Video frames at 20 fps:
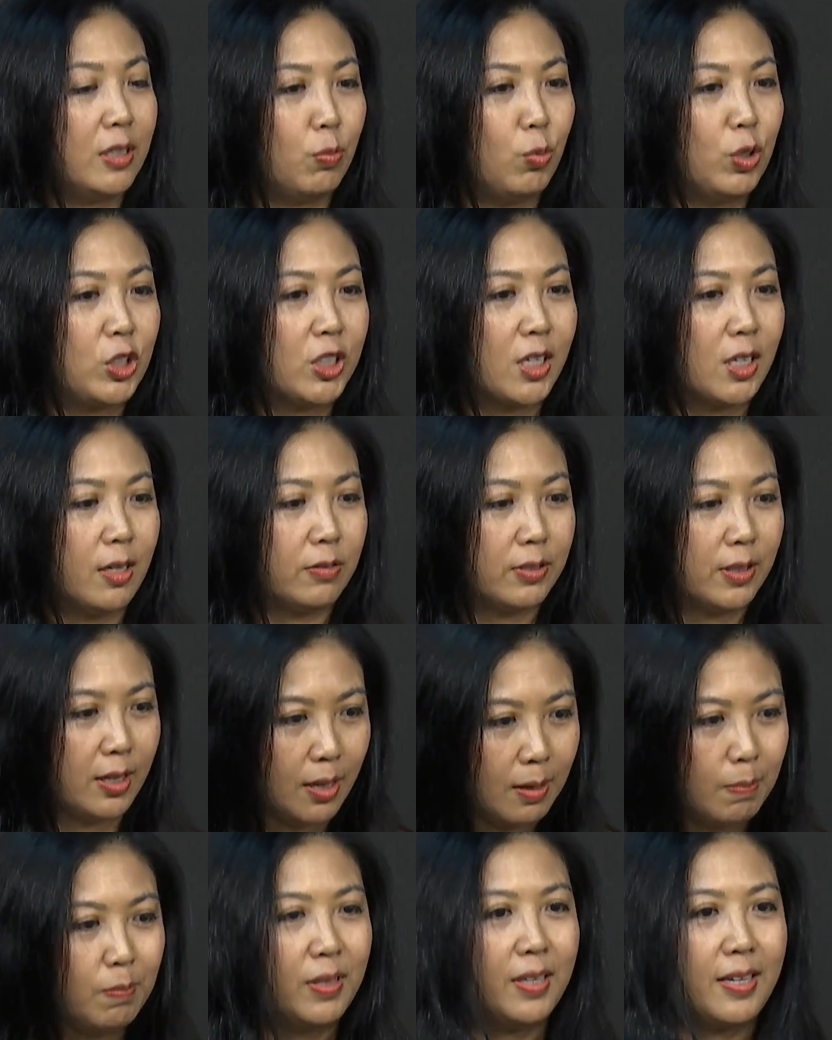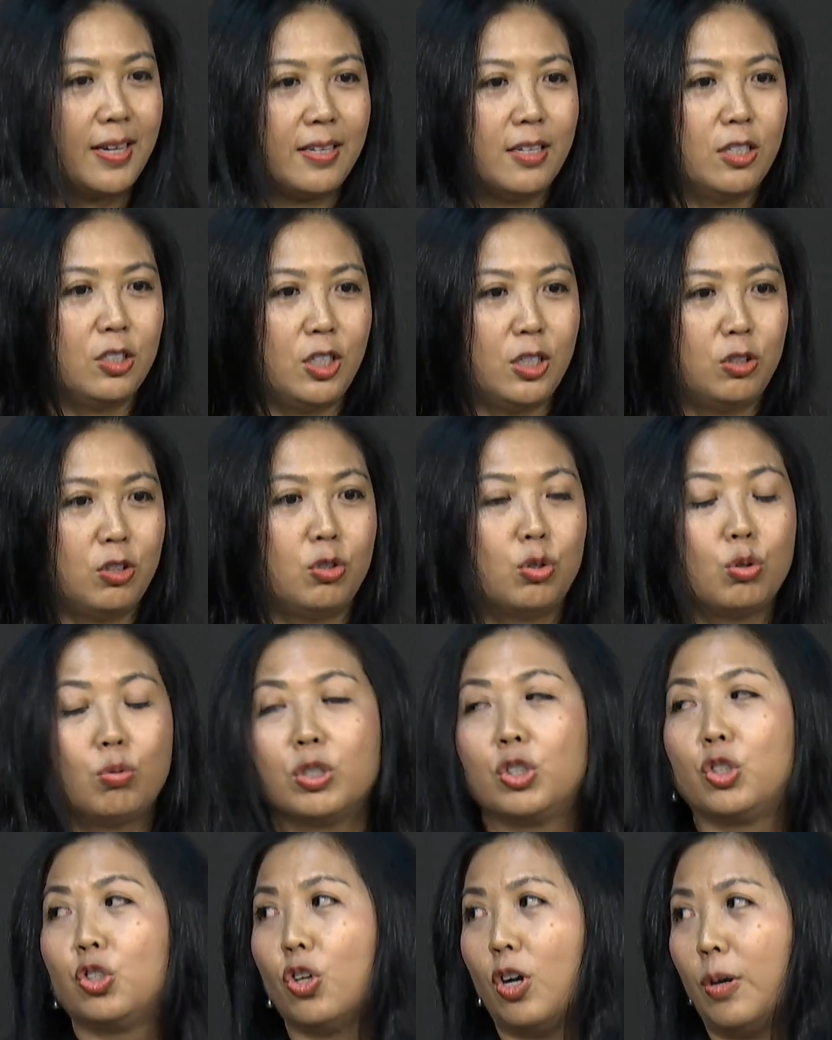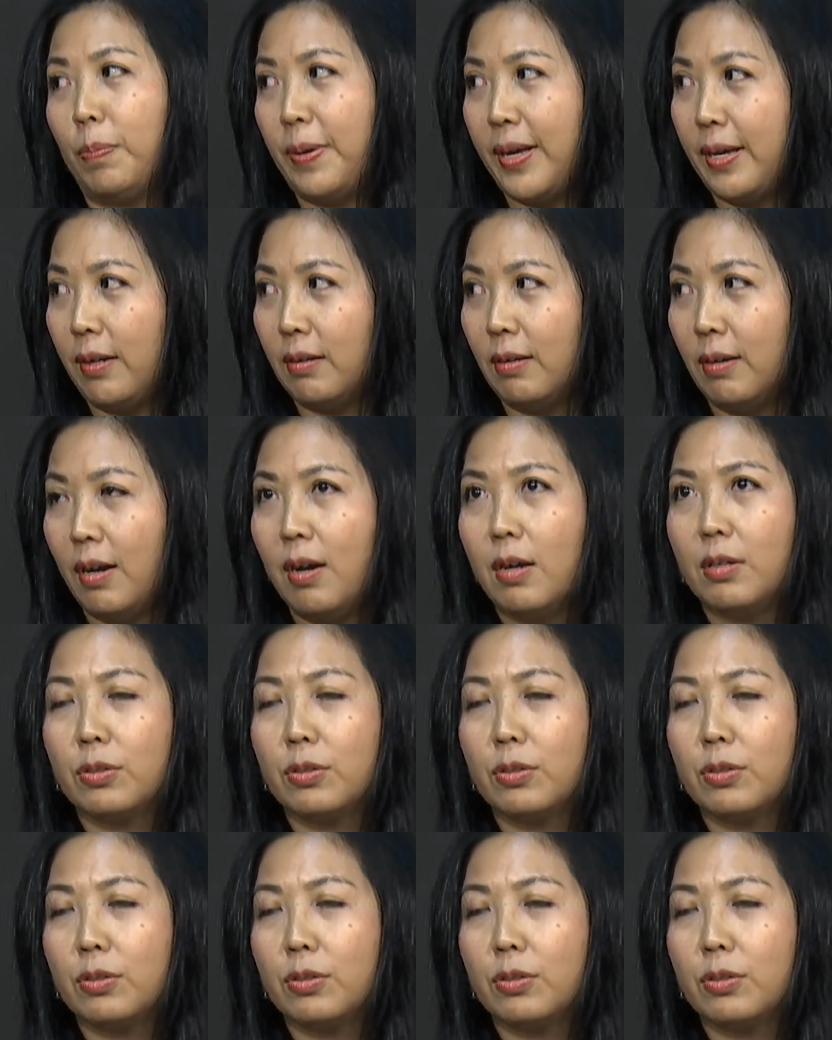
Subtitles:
which gives him the energy to do his job better.